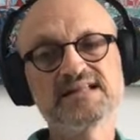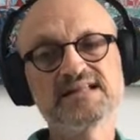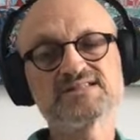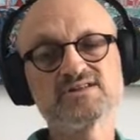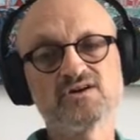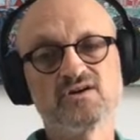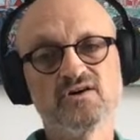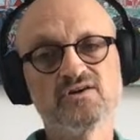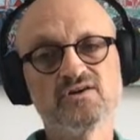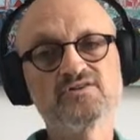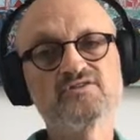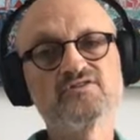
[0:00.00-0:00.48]

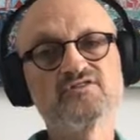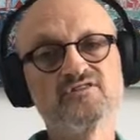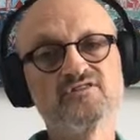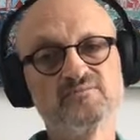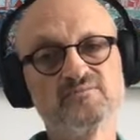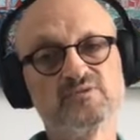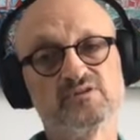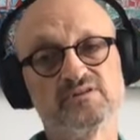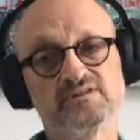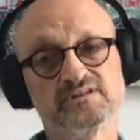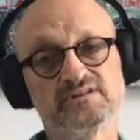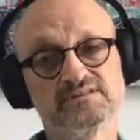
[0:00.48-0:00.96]
That's
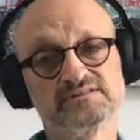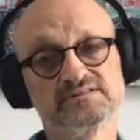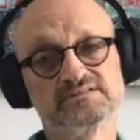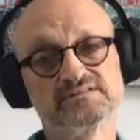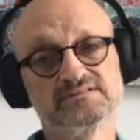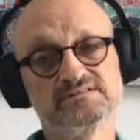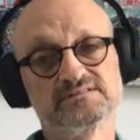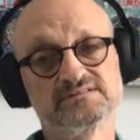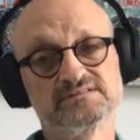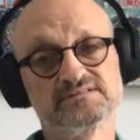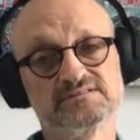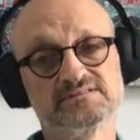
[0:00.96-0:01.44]
honorable.
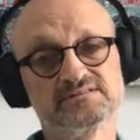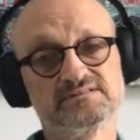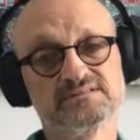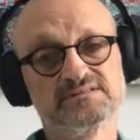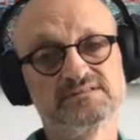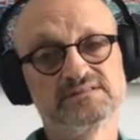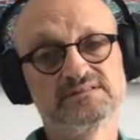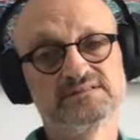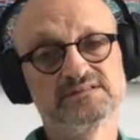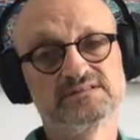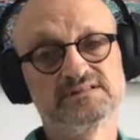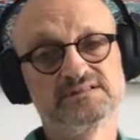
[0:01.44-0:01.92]

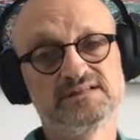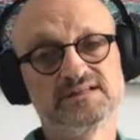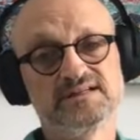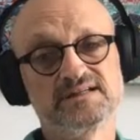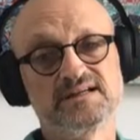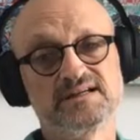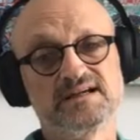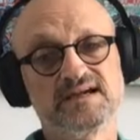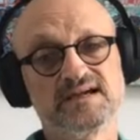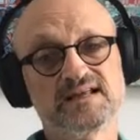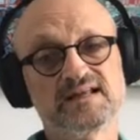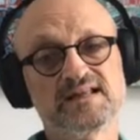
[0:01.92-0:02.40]

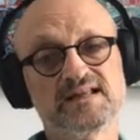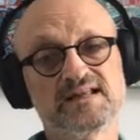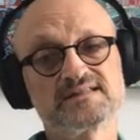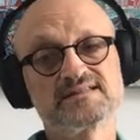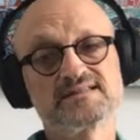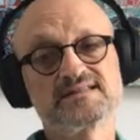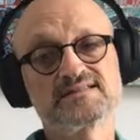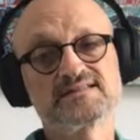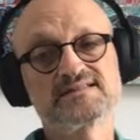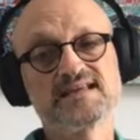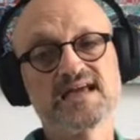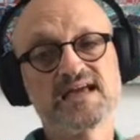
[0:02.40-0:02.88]

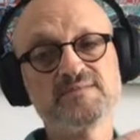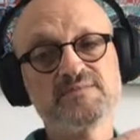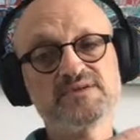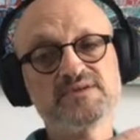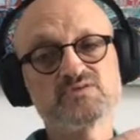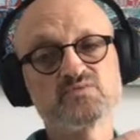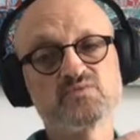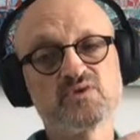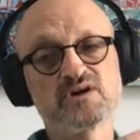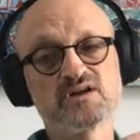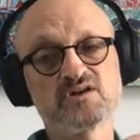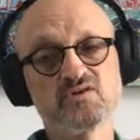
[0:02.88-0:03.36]
And it's the
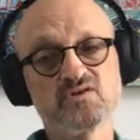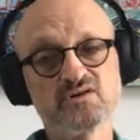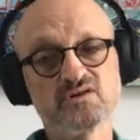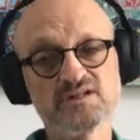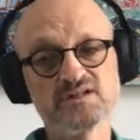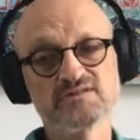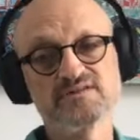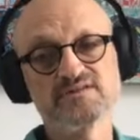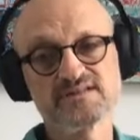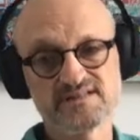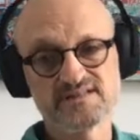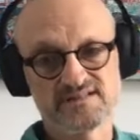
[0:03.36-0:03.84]
same as what
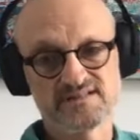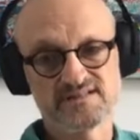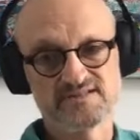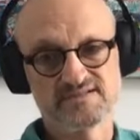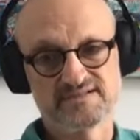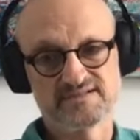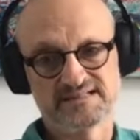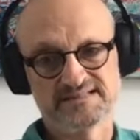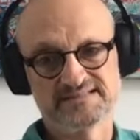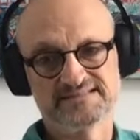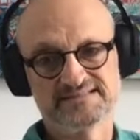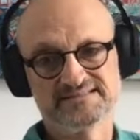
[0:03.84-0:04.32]
all of us
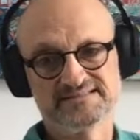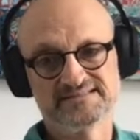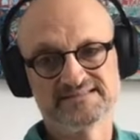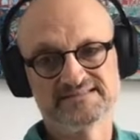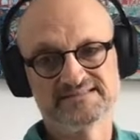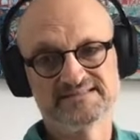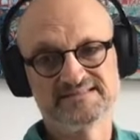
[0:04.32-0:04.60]
are doing.